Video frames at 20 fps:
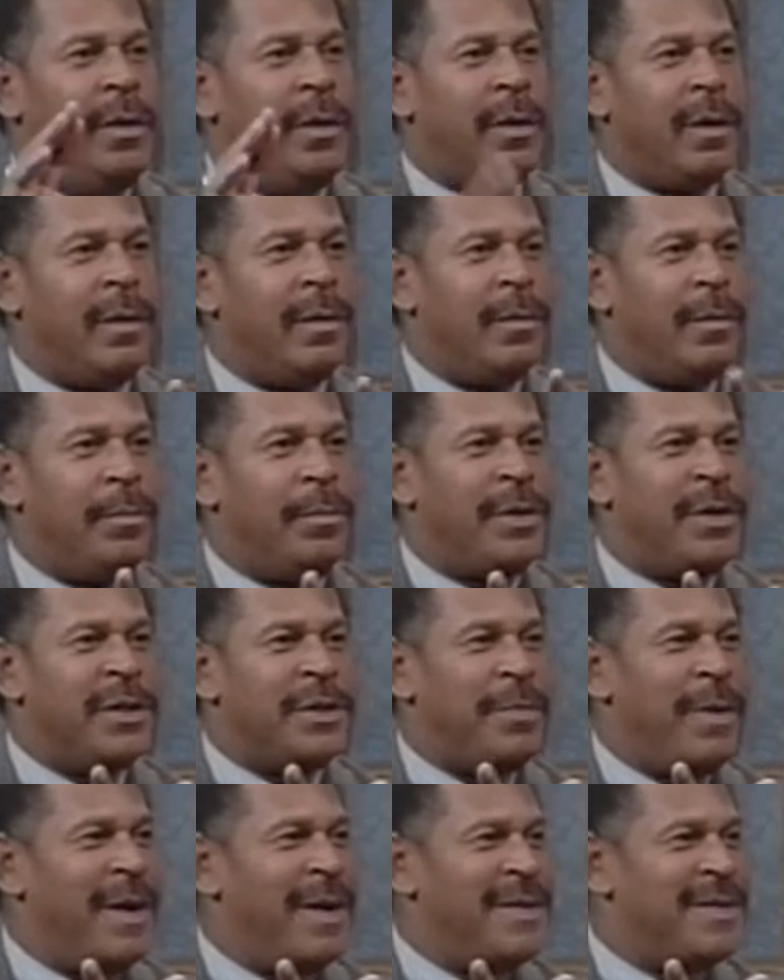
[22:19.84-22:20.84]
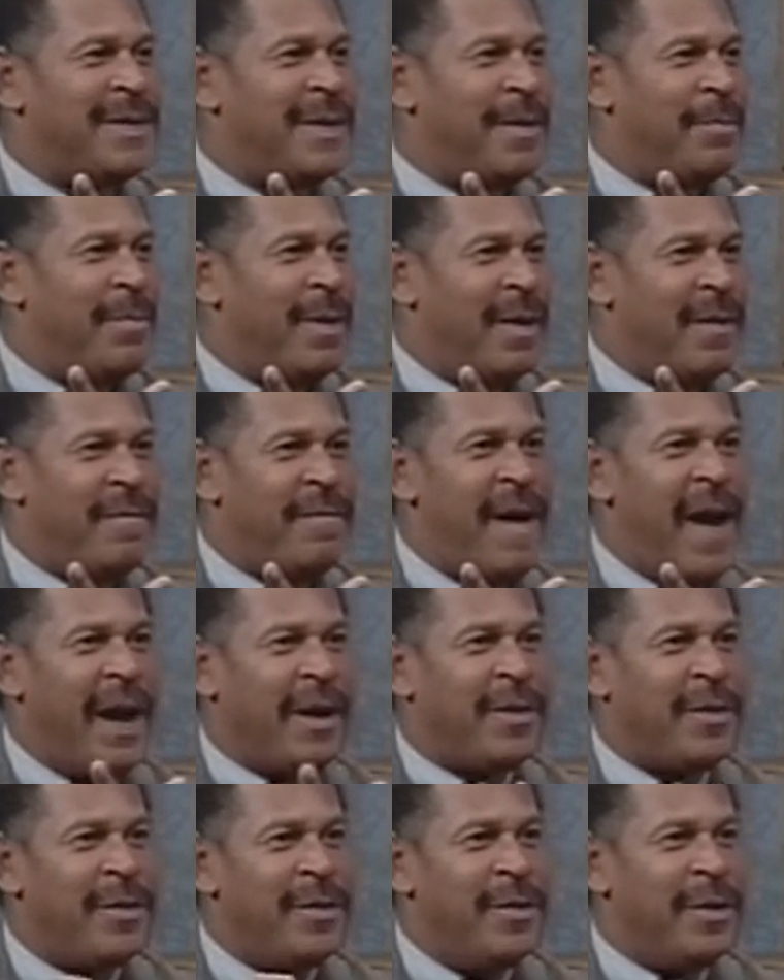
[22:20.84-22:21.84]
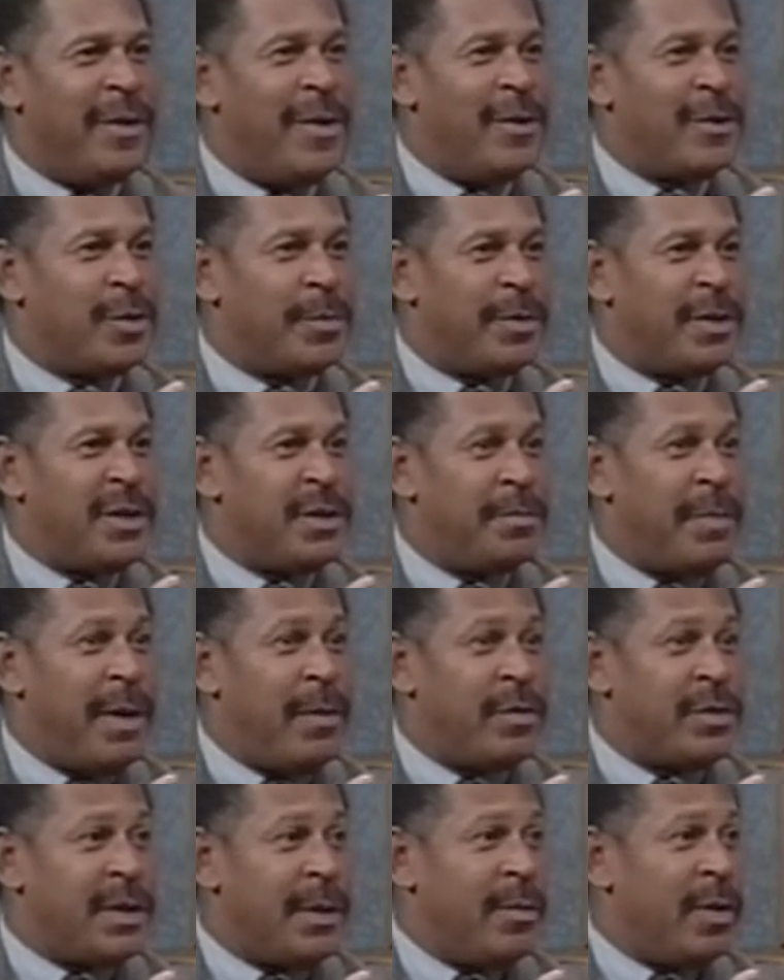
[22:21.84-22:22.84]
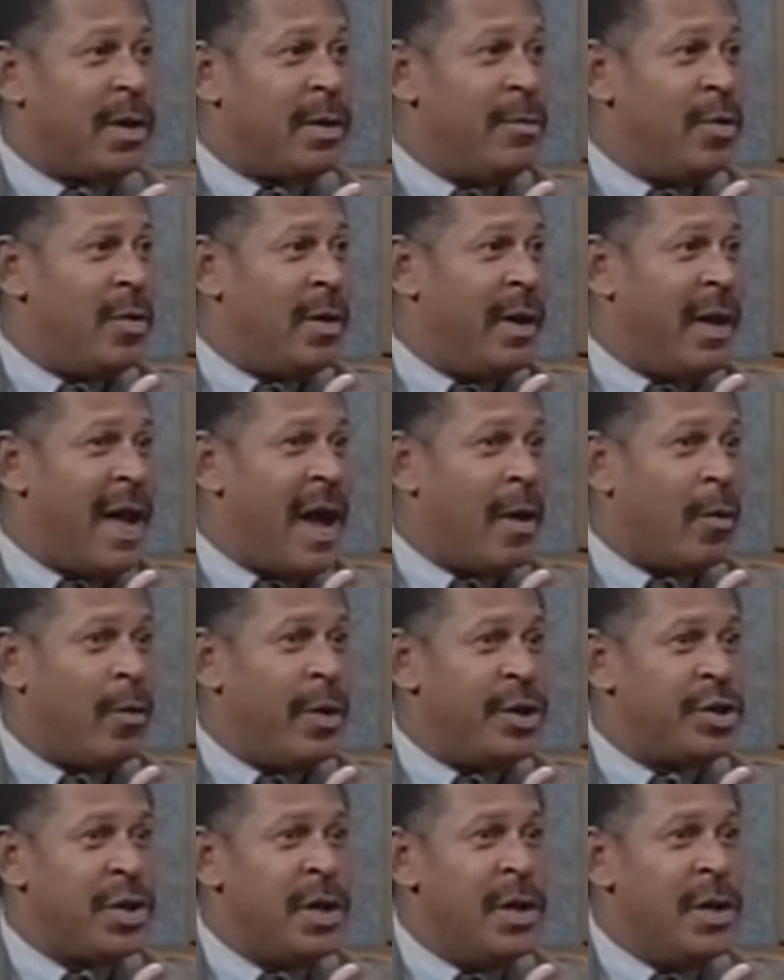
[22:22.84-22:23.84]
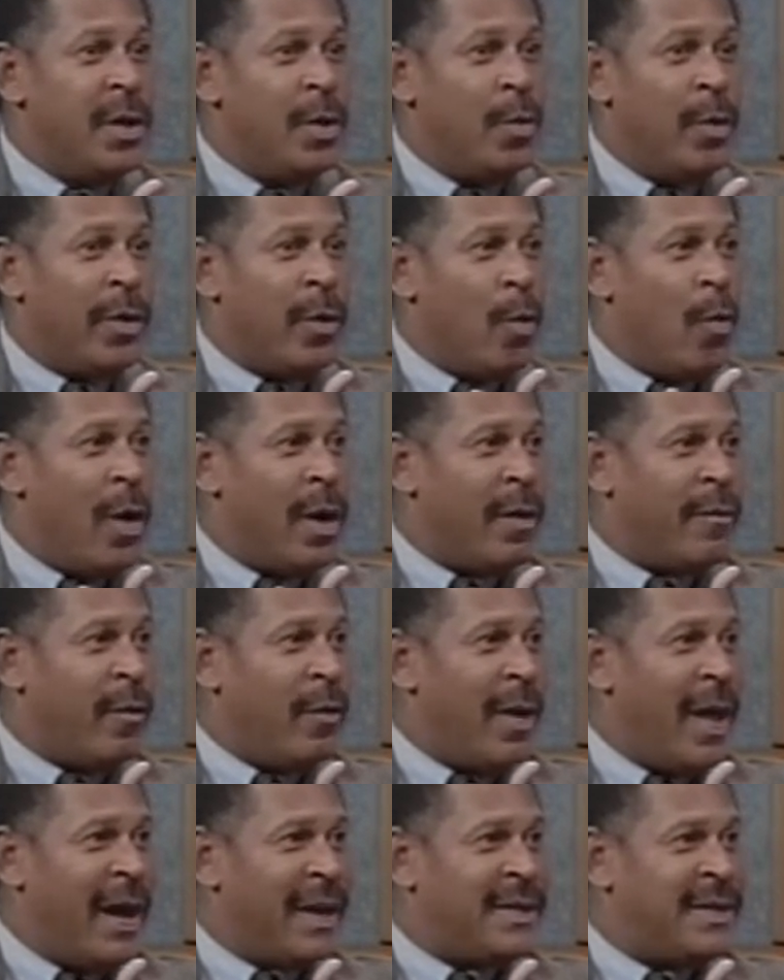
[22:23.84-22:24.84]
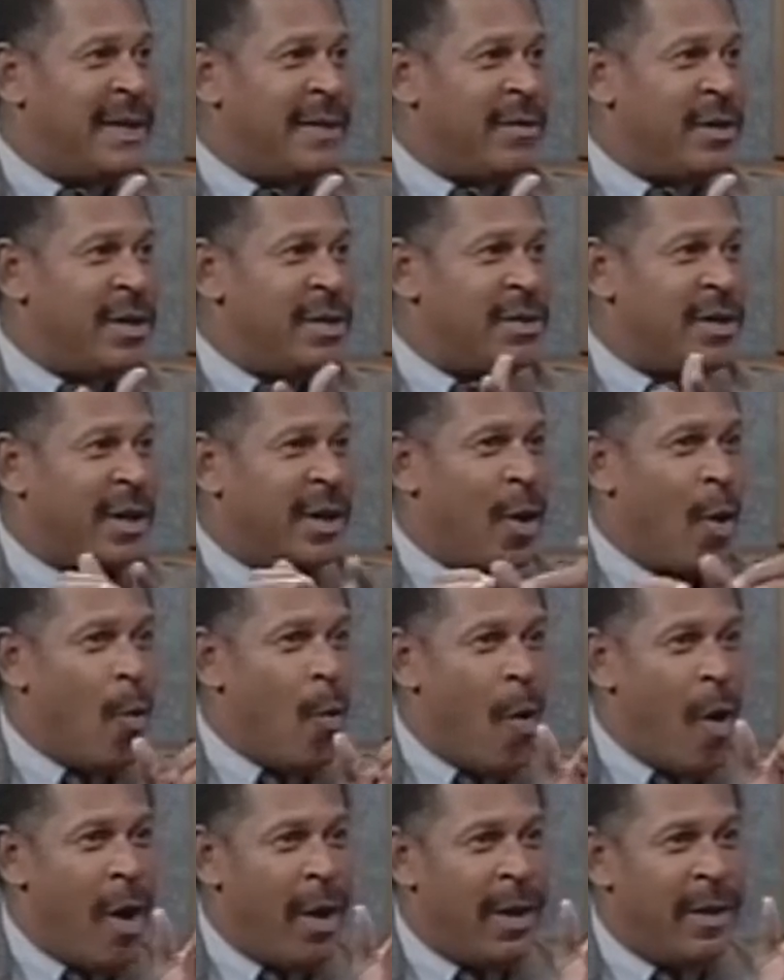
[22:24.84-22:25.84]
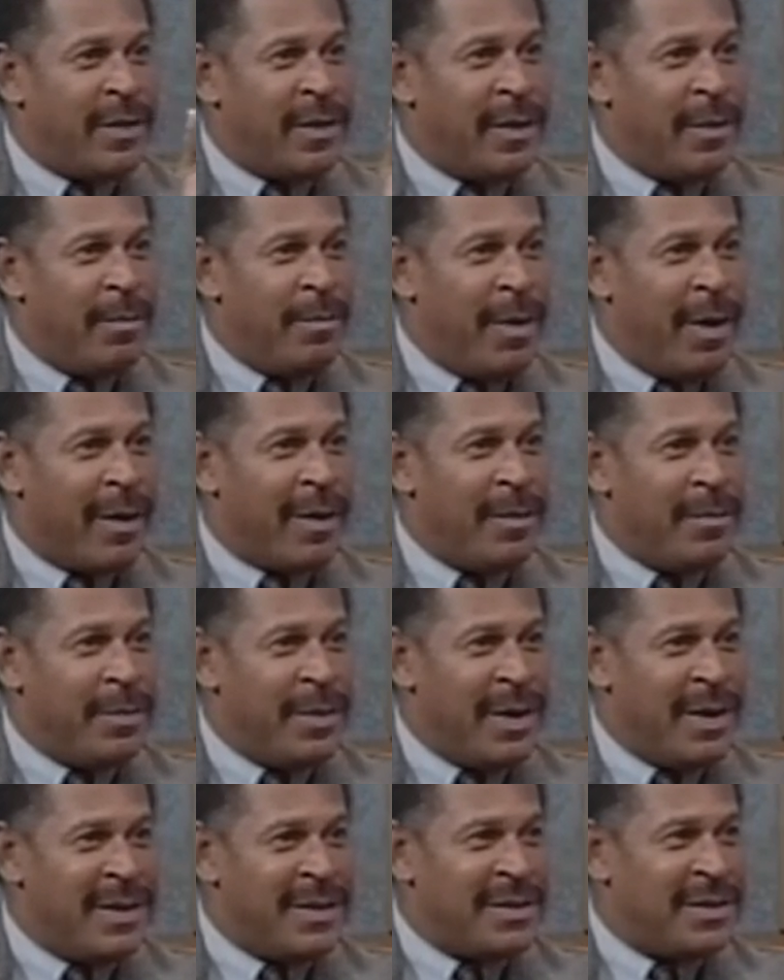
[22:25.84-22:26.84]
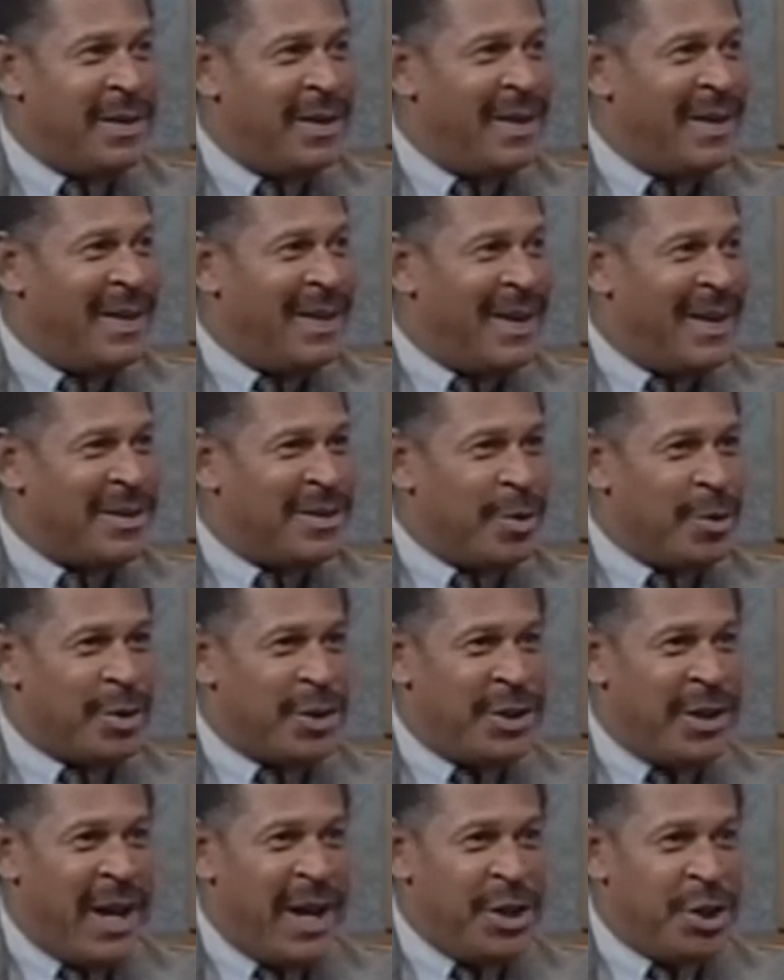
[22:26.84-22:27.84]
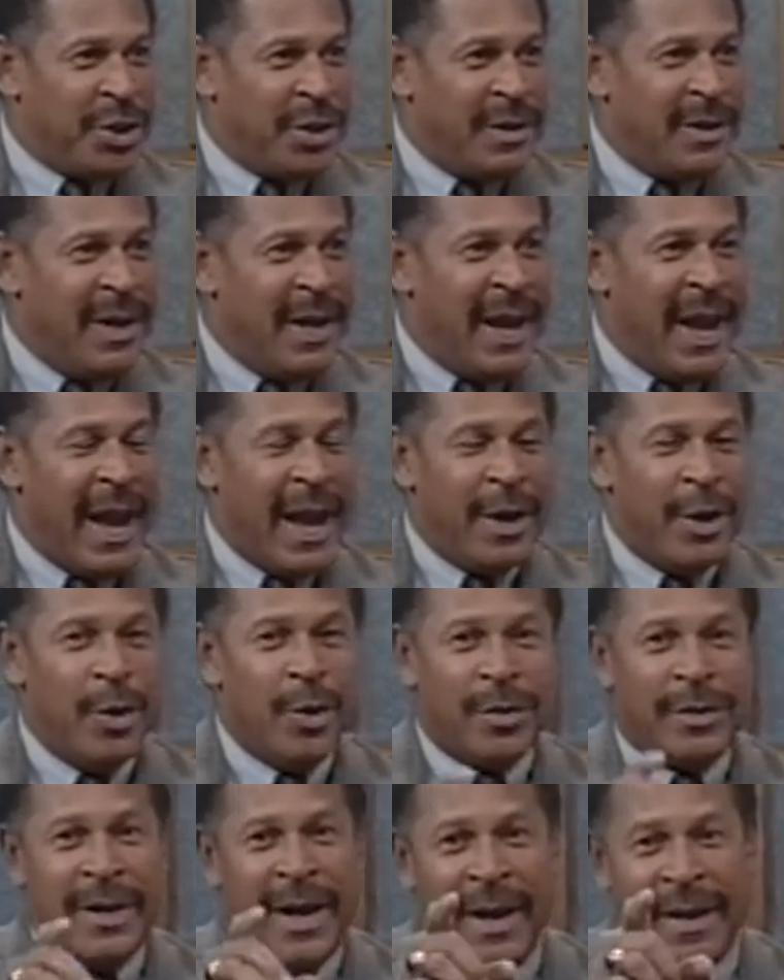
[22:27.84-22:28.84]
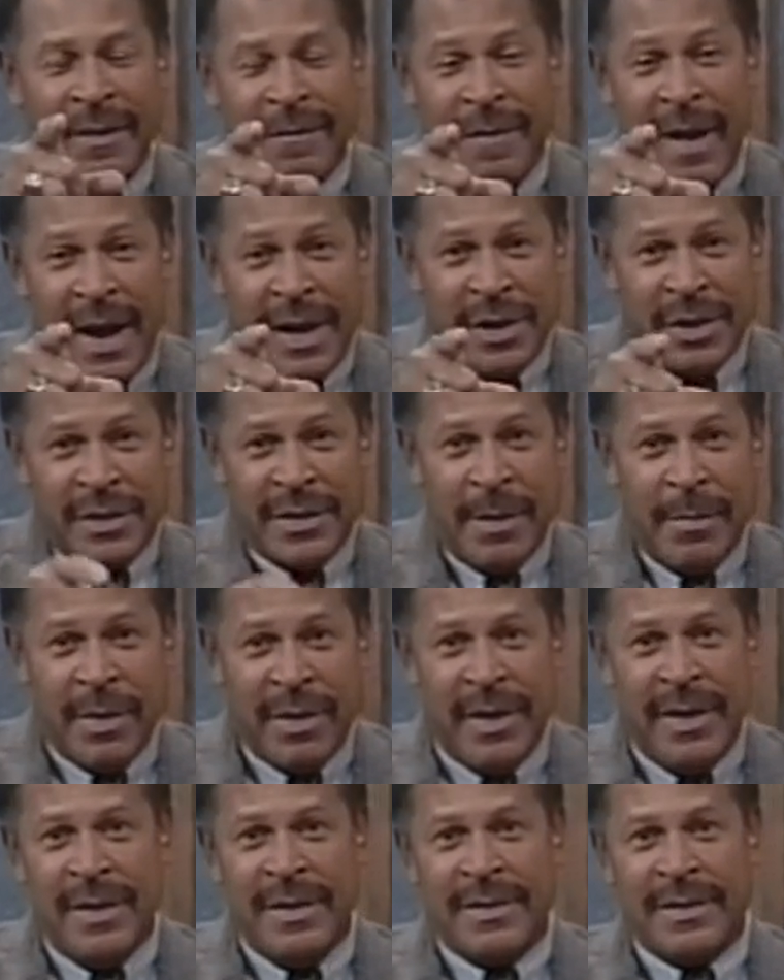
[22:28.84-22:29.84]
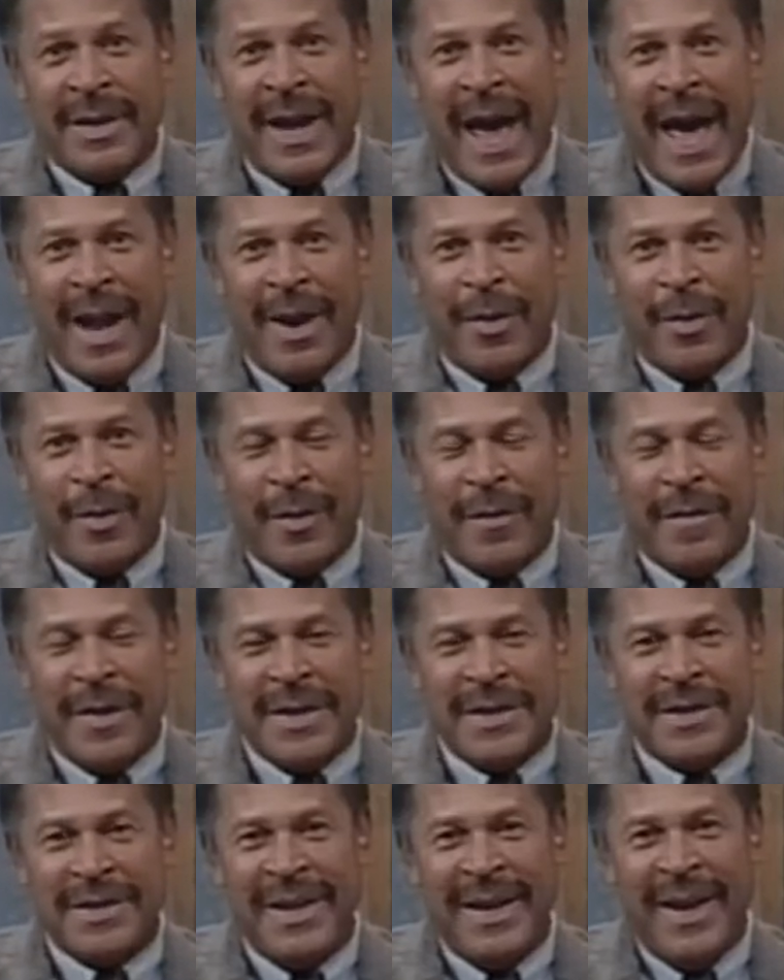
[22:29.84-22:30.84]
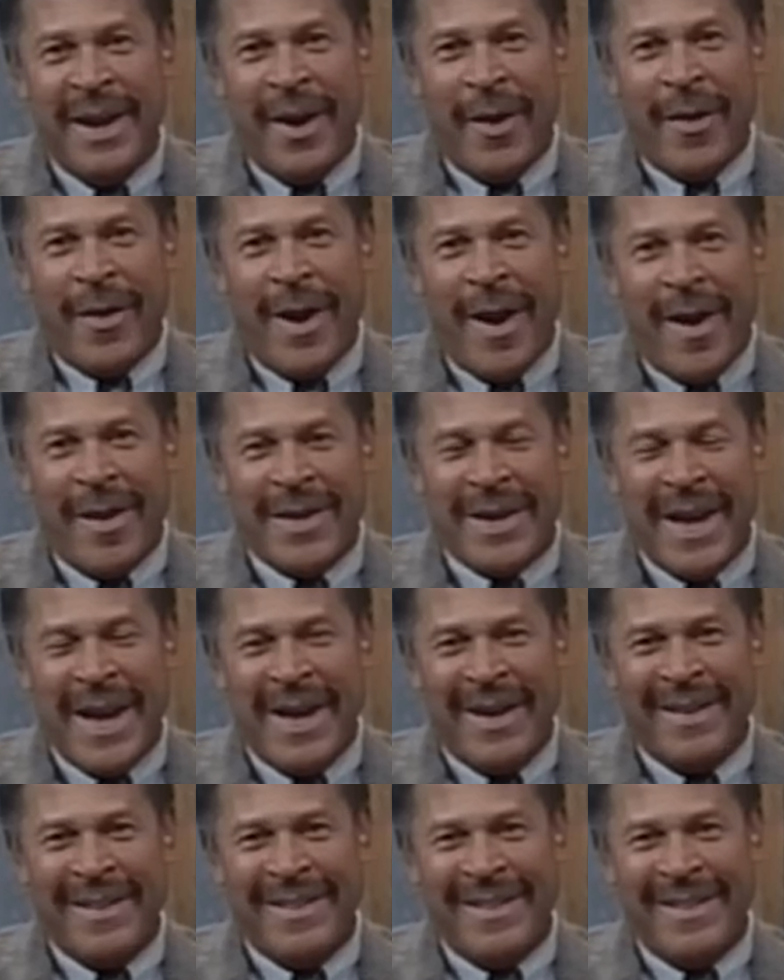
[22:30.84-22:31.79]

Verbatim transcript: you can participate as a benefactor, and you can also participate with some of the community outreach yes. with the wonderful activities that go on at the American Pianists Association, and you'll take advantage of some of these calendar events here in our town.